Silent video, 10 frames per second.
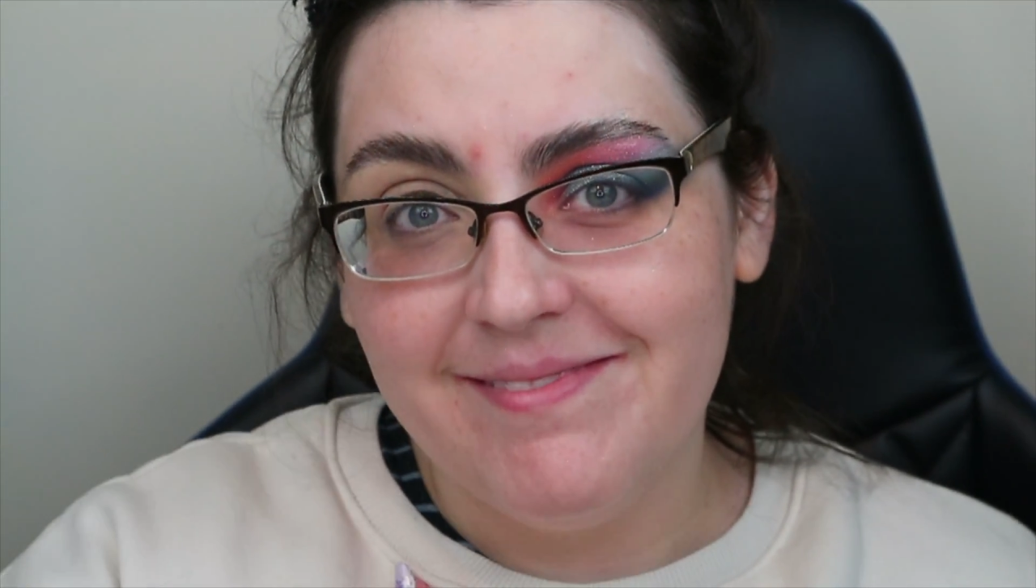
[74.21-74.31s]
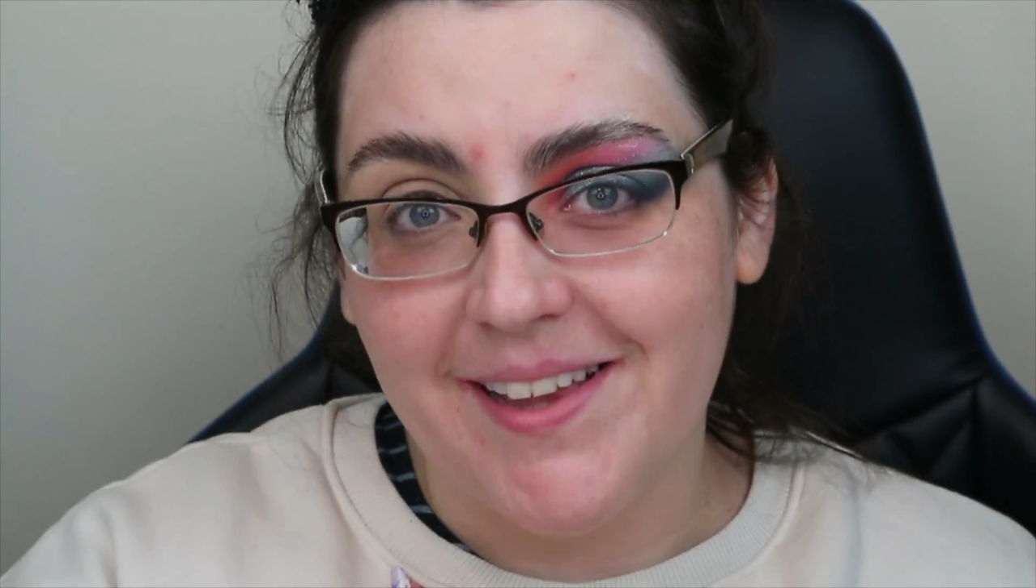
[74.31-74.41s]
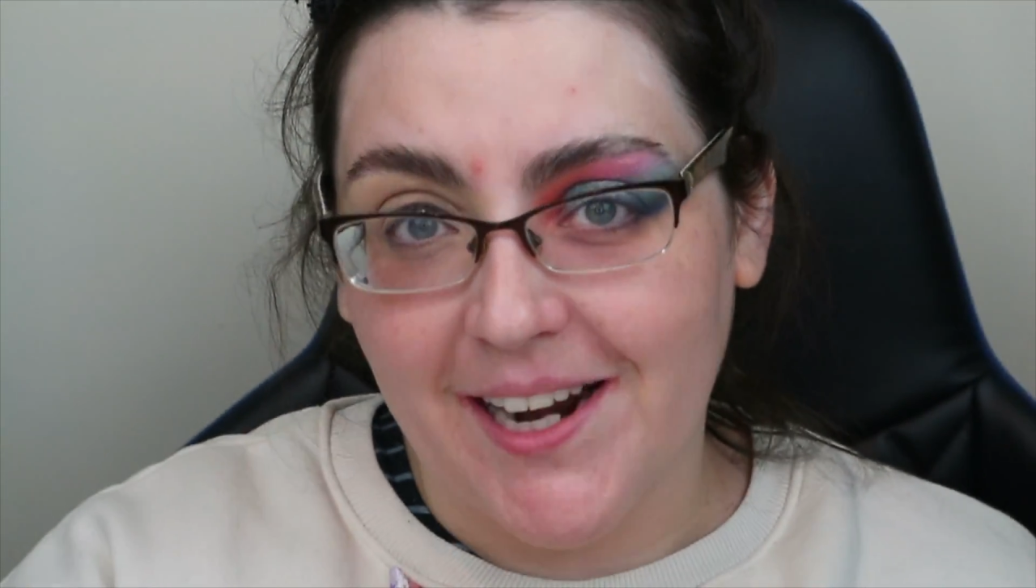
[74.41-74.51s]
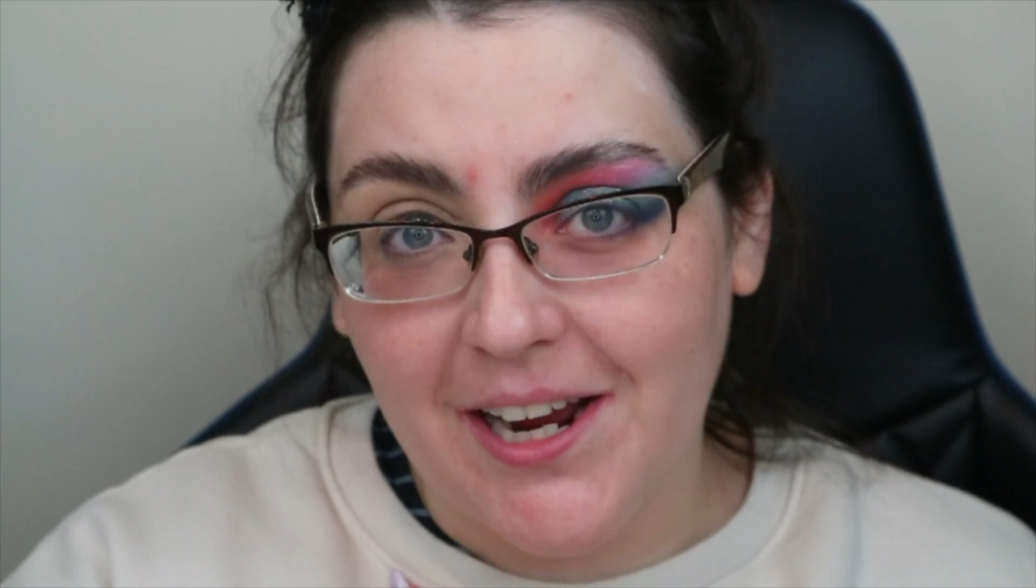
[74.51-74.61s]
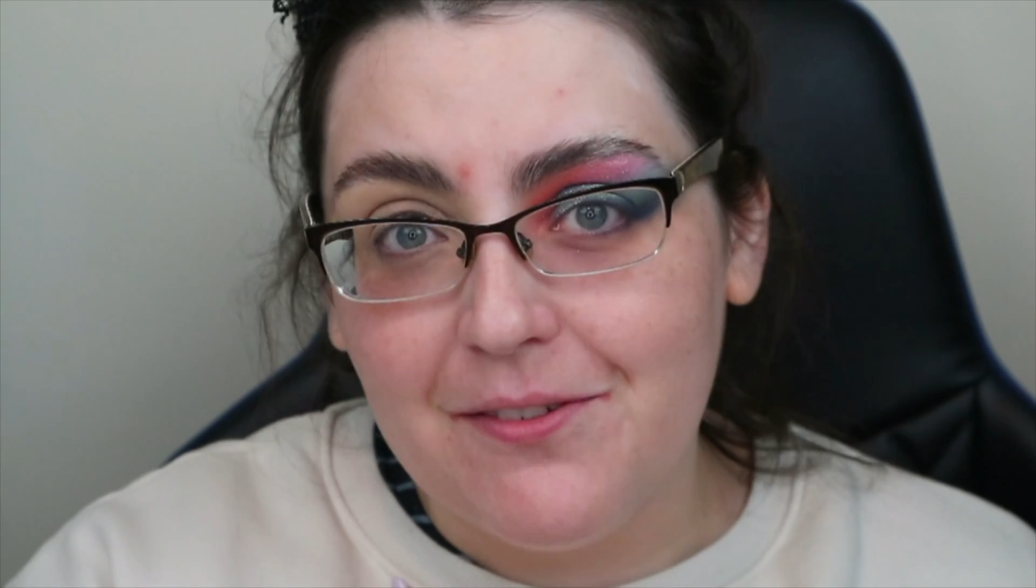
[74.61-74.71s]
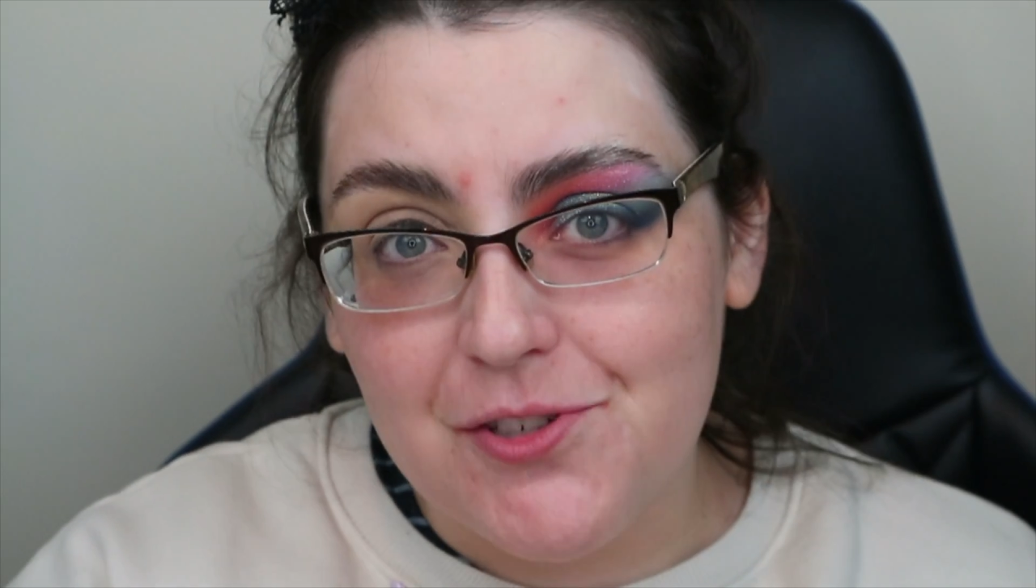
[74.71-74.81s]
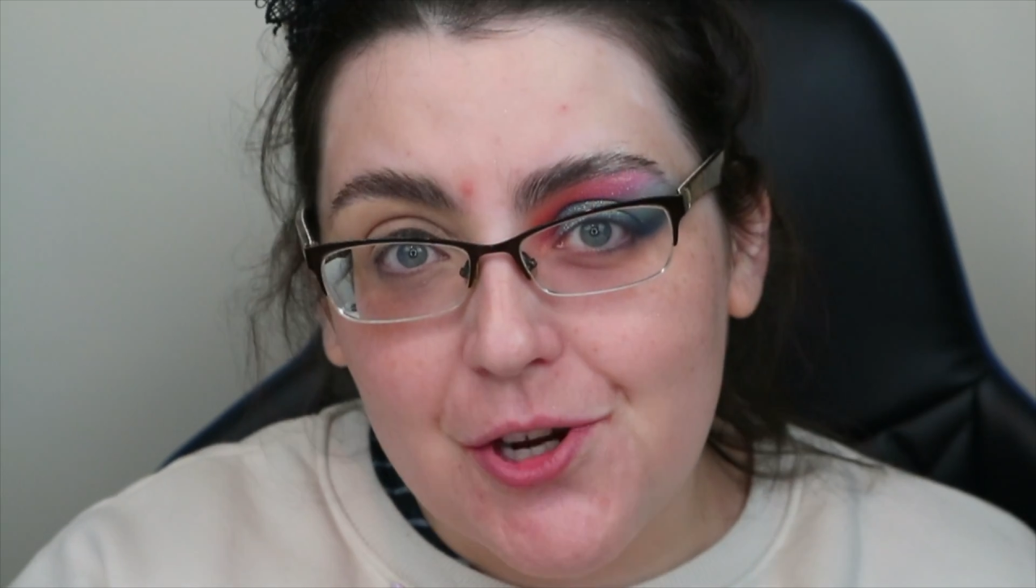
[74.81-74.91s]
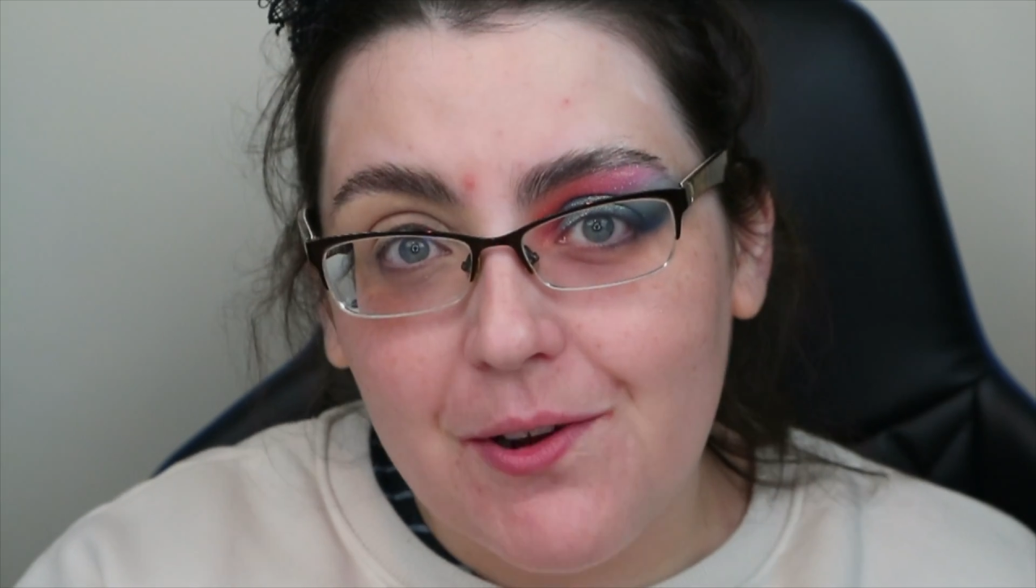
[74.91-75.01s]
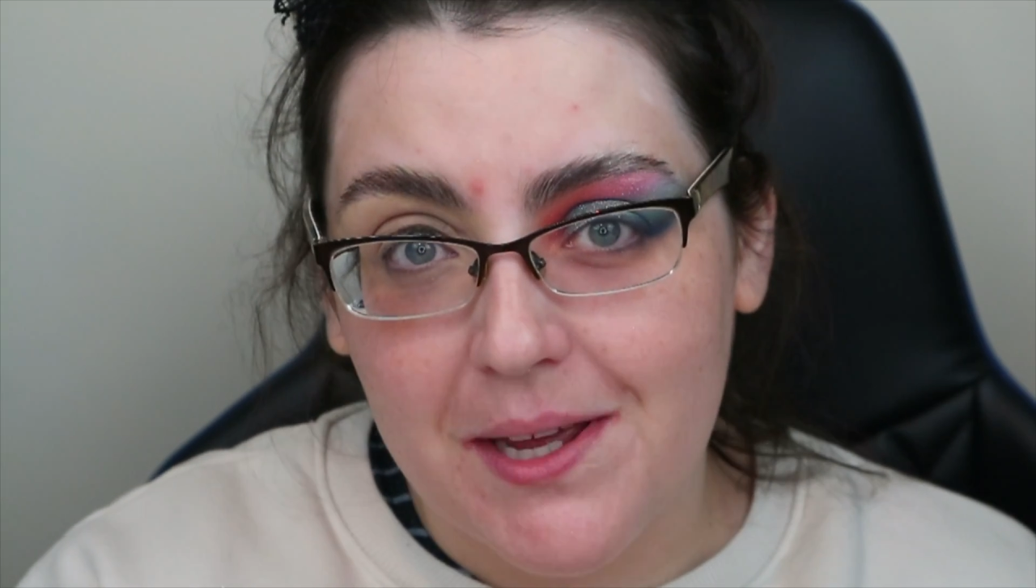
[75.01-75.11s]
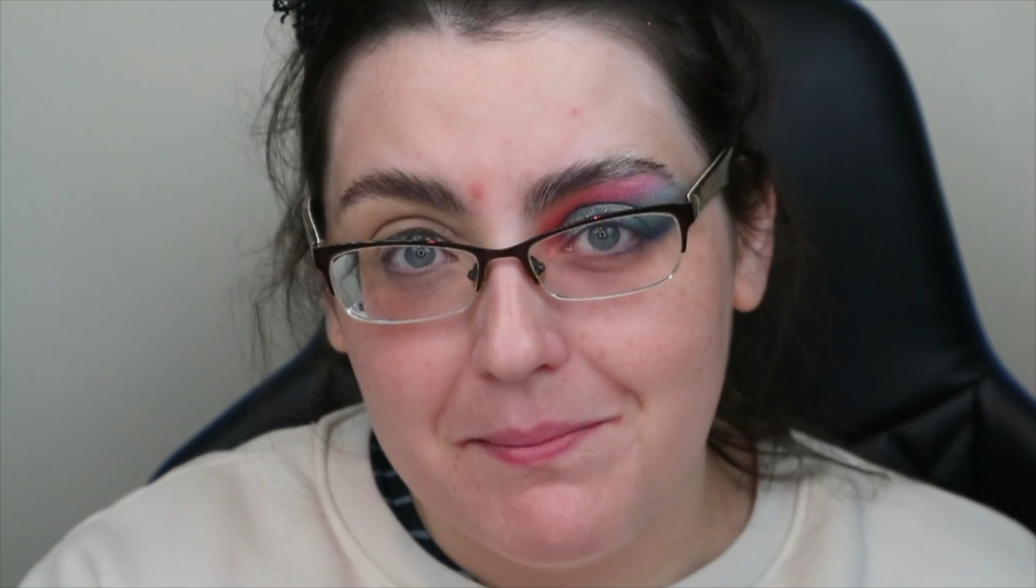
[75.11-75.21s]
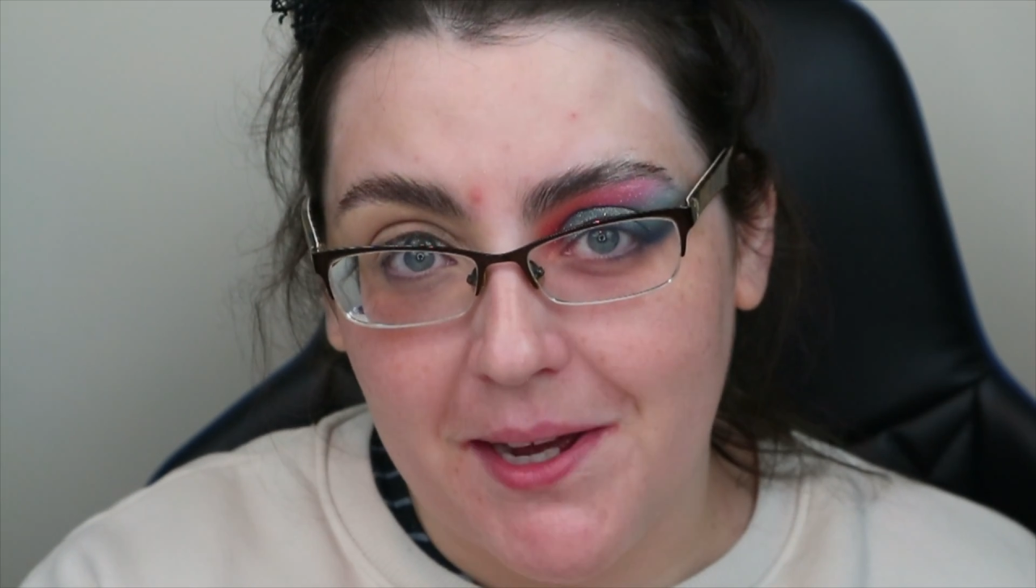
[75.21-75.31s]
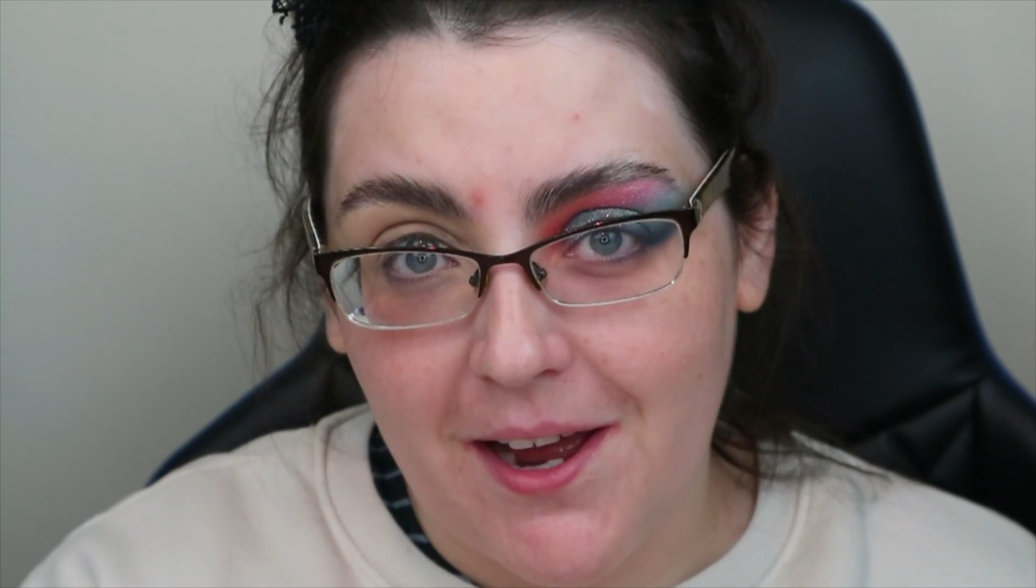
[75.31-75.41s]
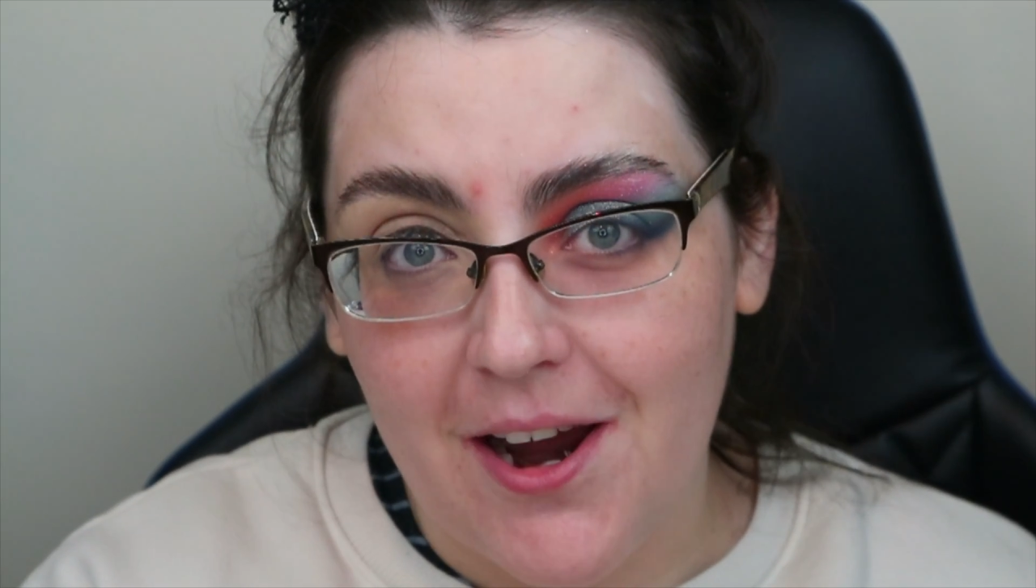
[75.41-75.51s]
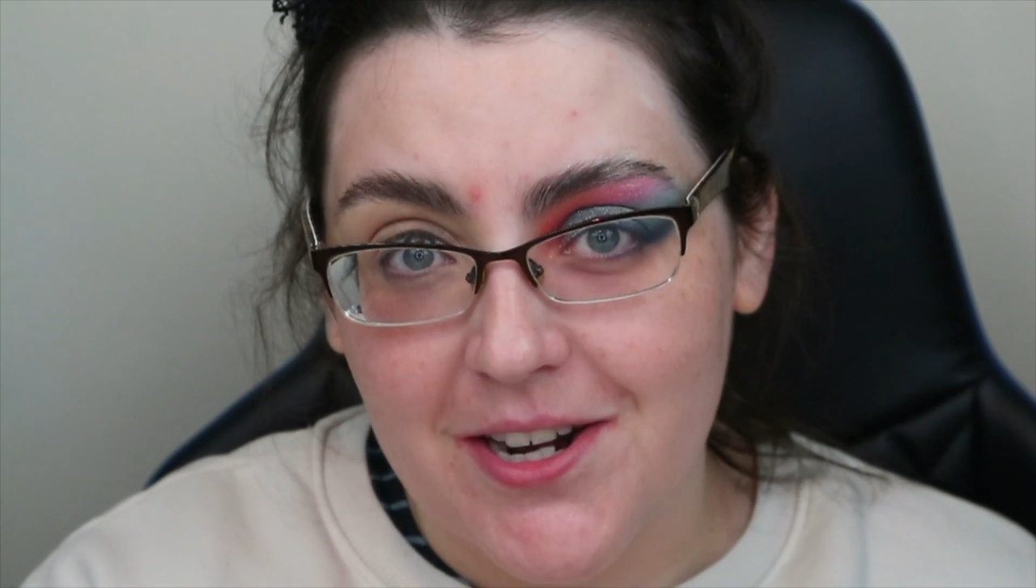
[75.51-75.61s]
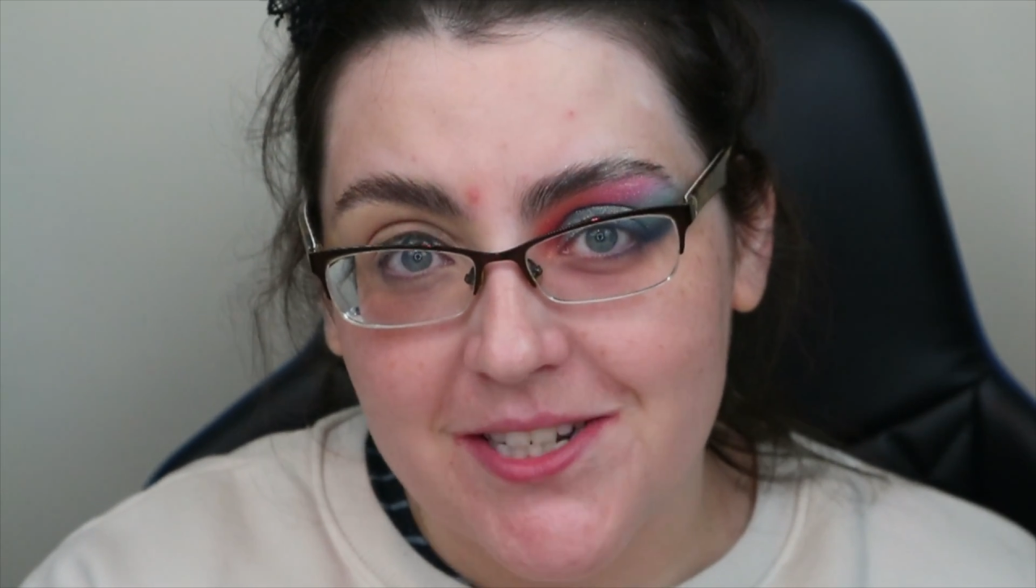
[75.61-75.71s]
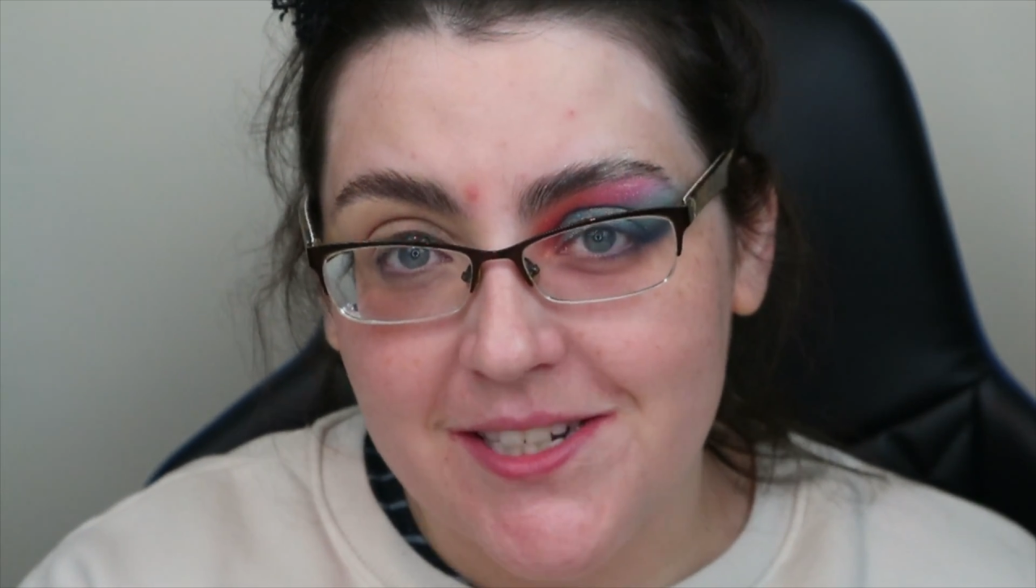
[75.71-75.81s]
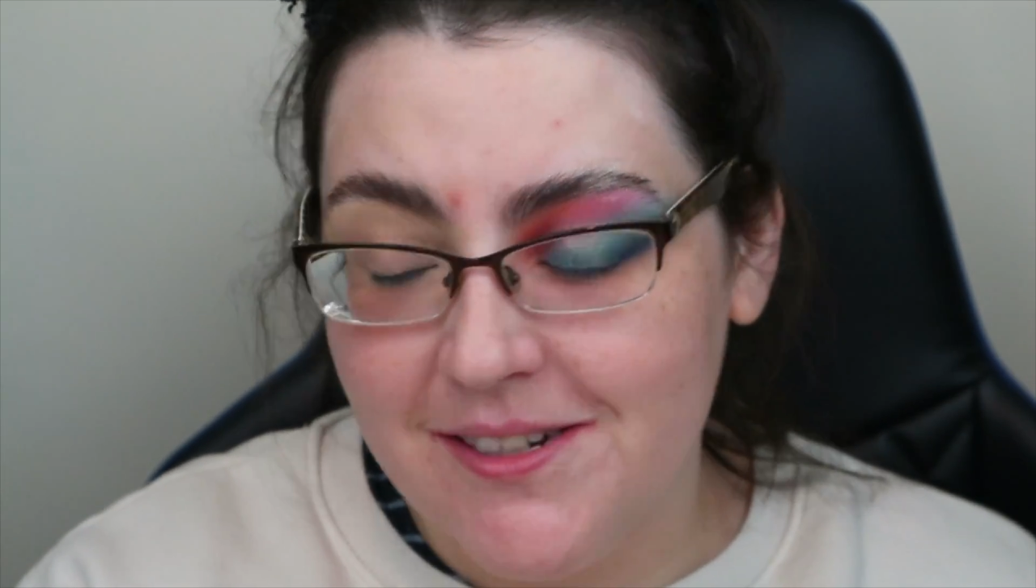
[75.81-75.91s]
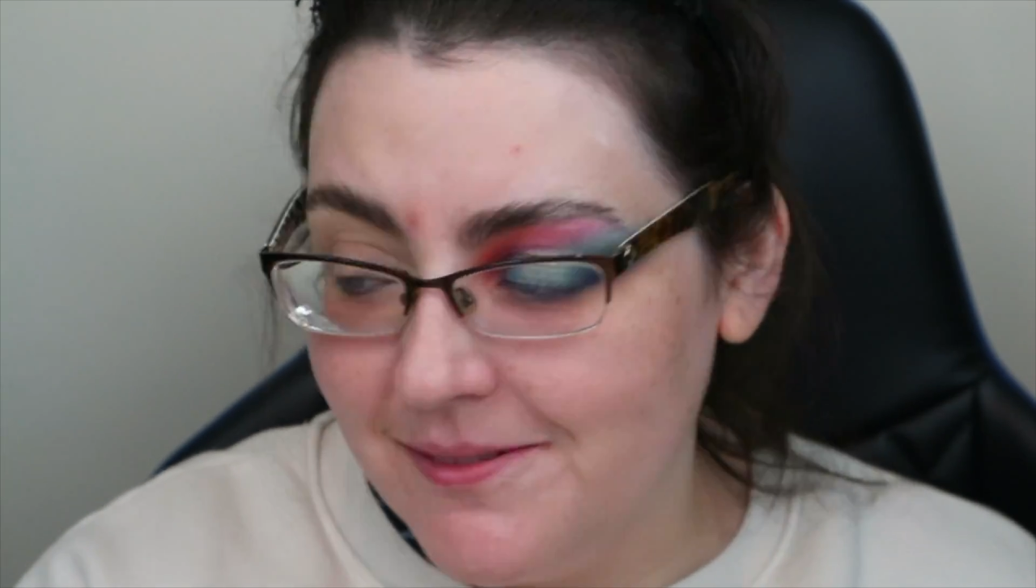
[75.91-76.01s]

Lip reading: that I have joy in my heart.